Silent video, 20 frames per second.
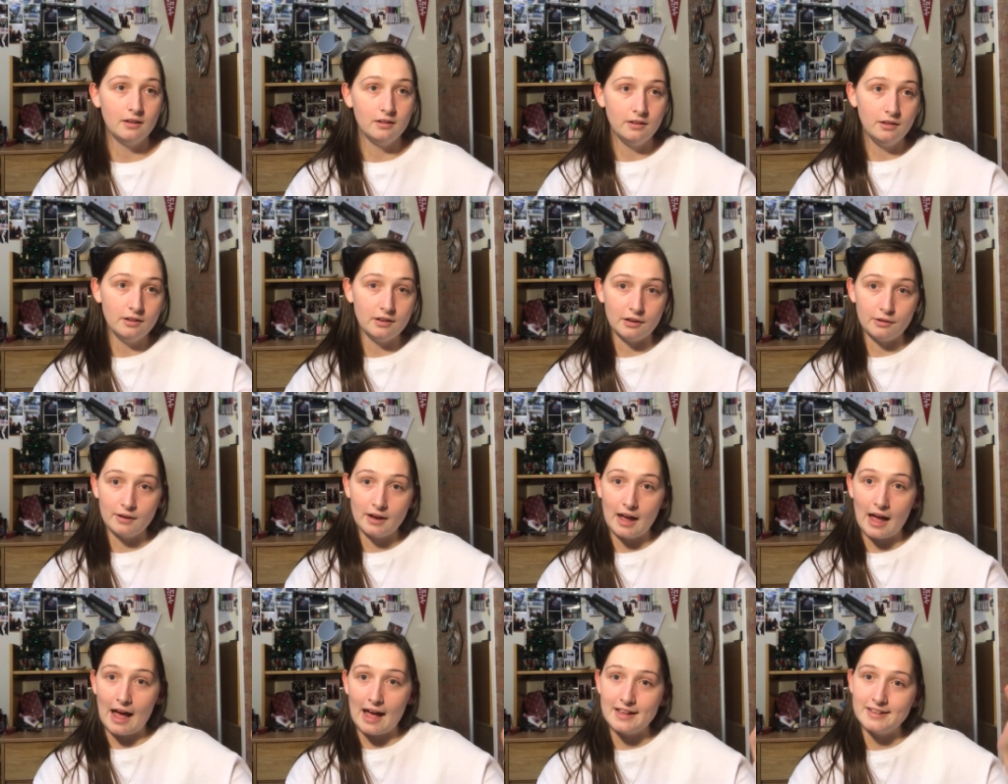you know,
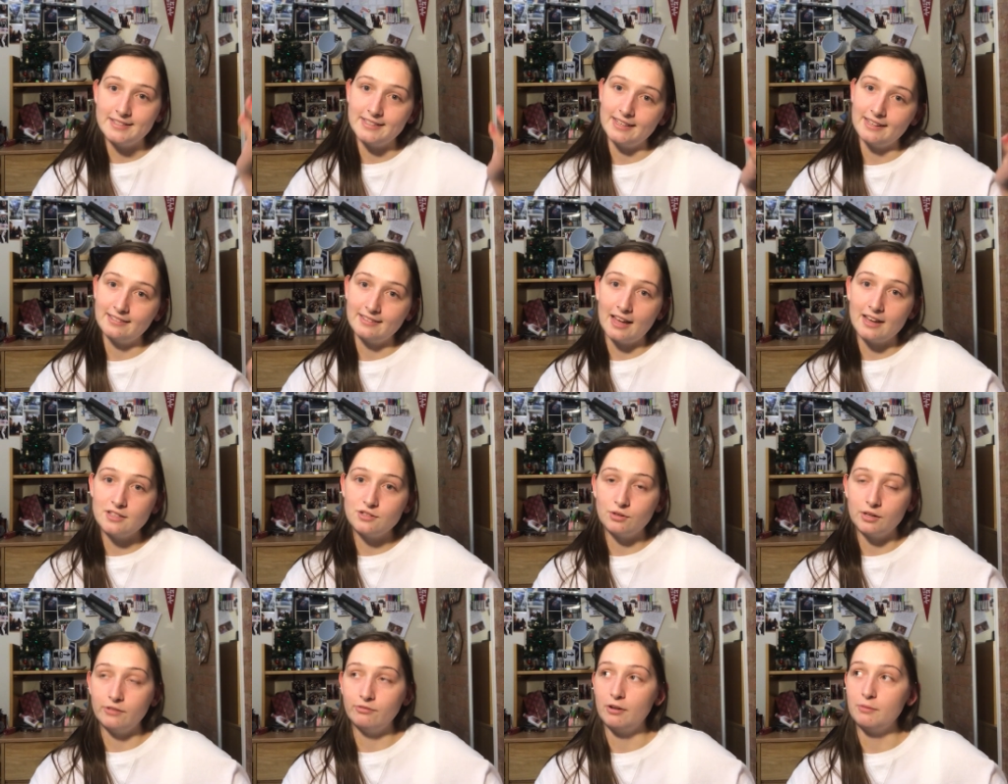it has like that
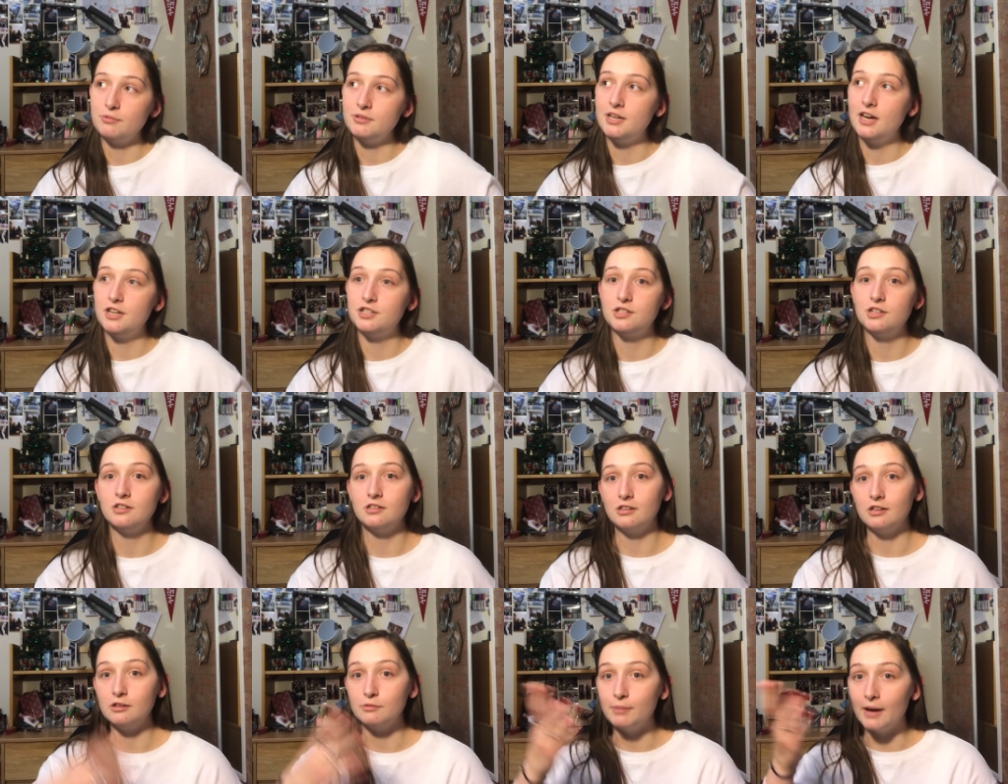sort of reputation
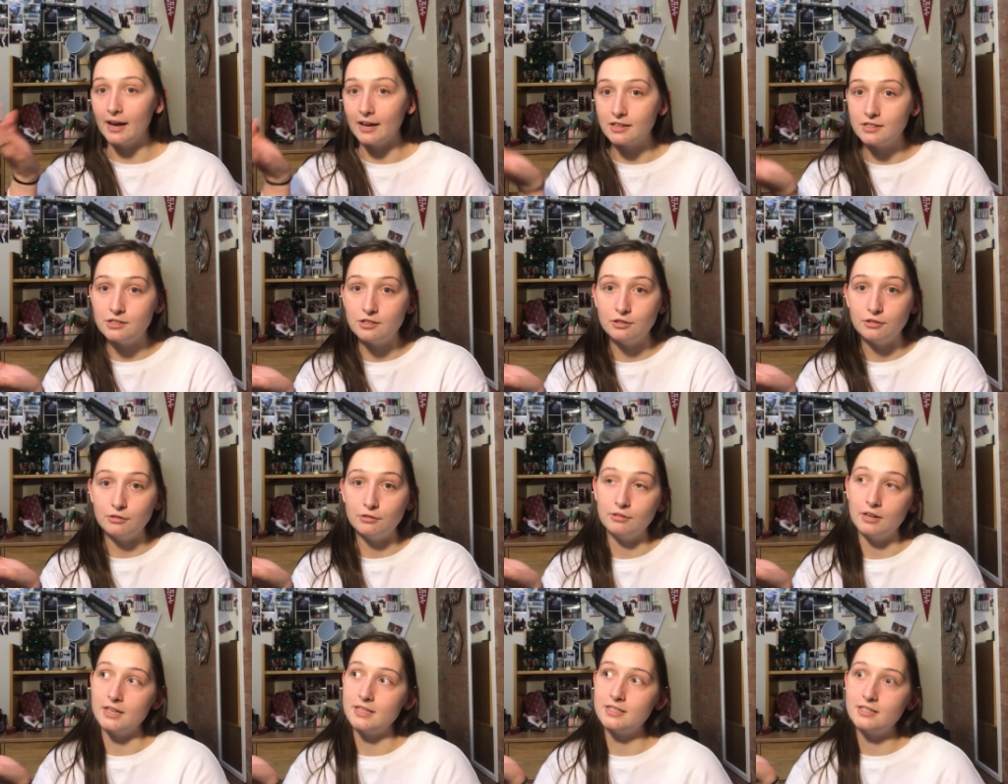to go back
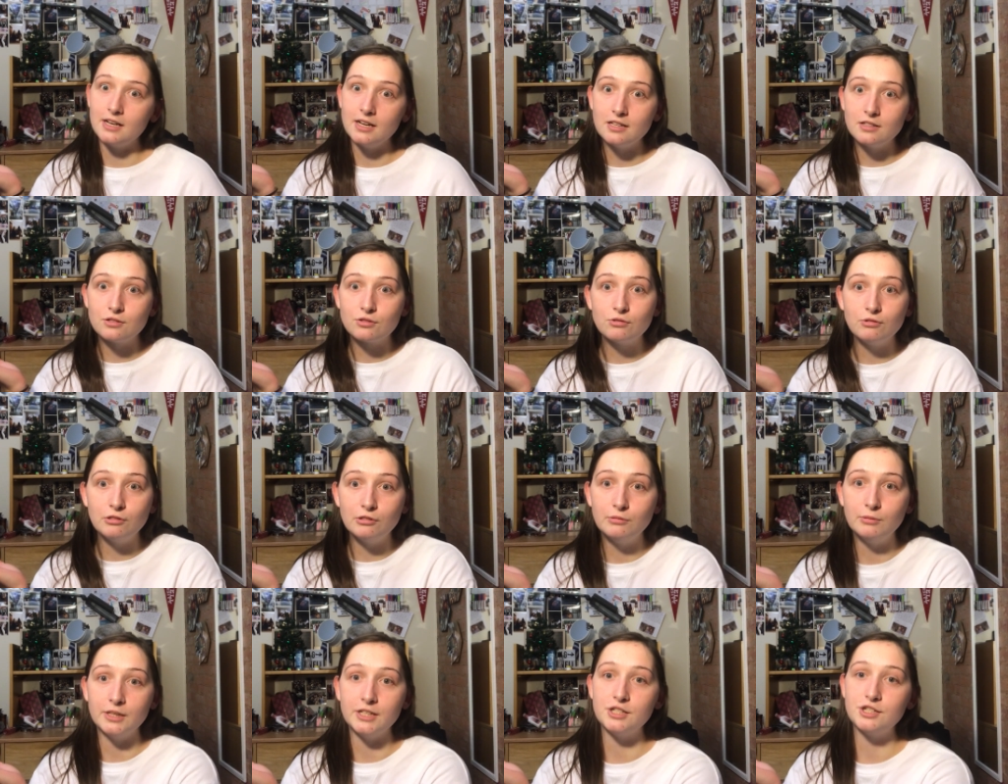to a state
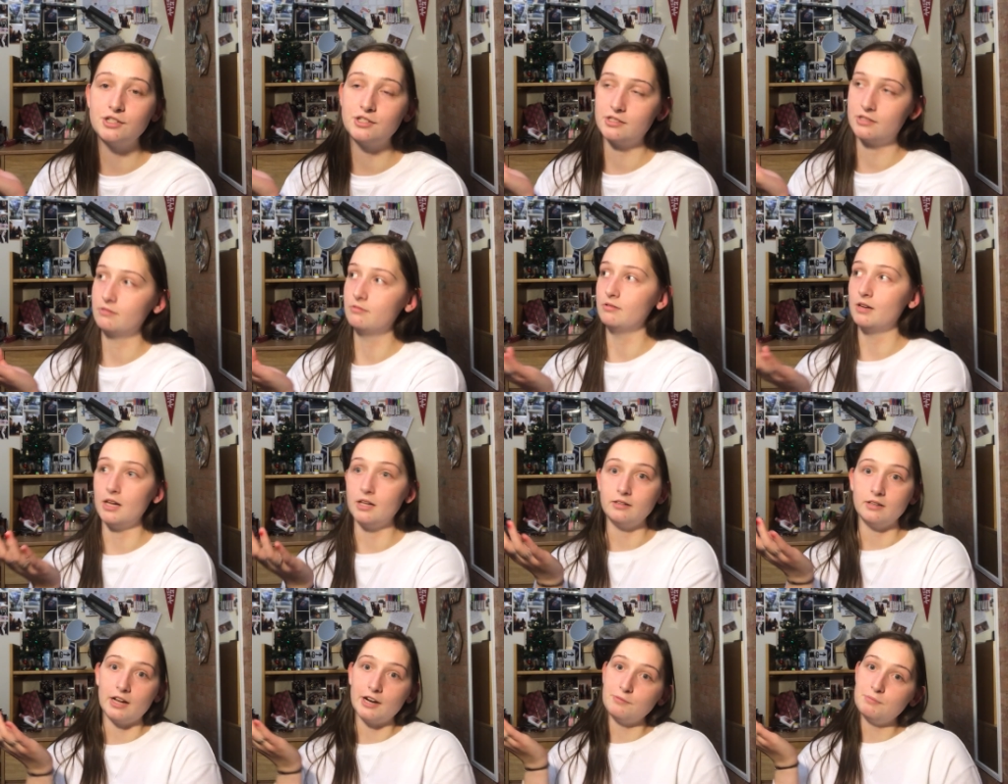school, which
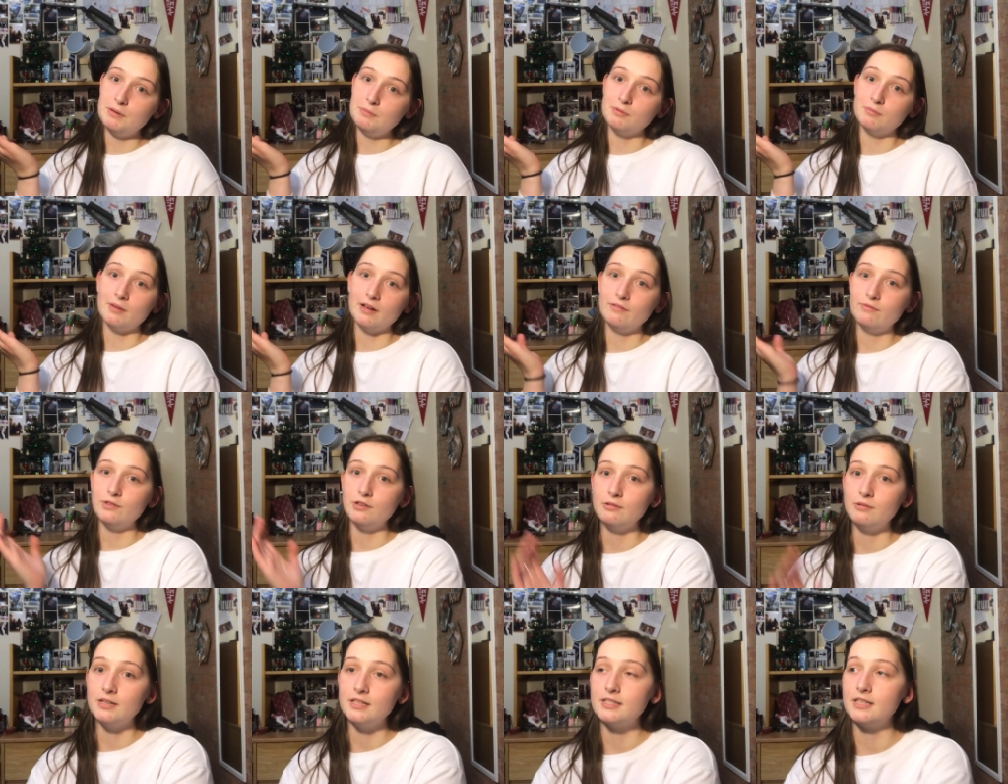a lot of people might
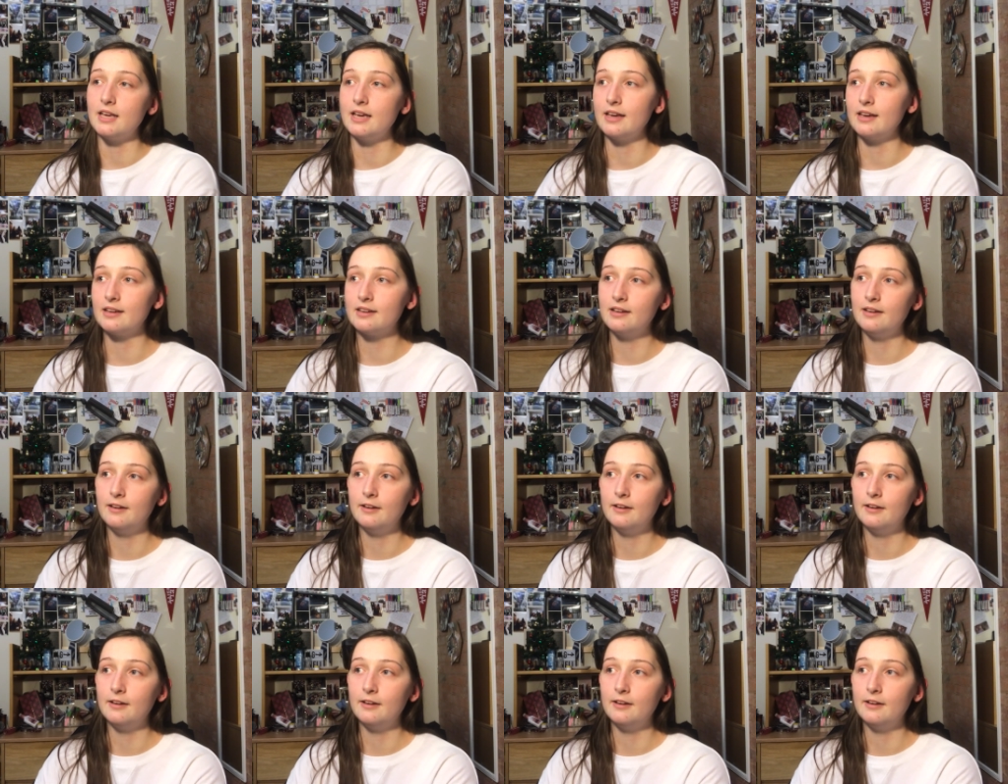view as like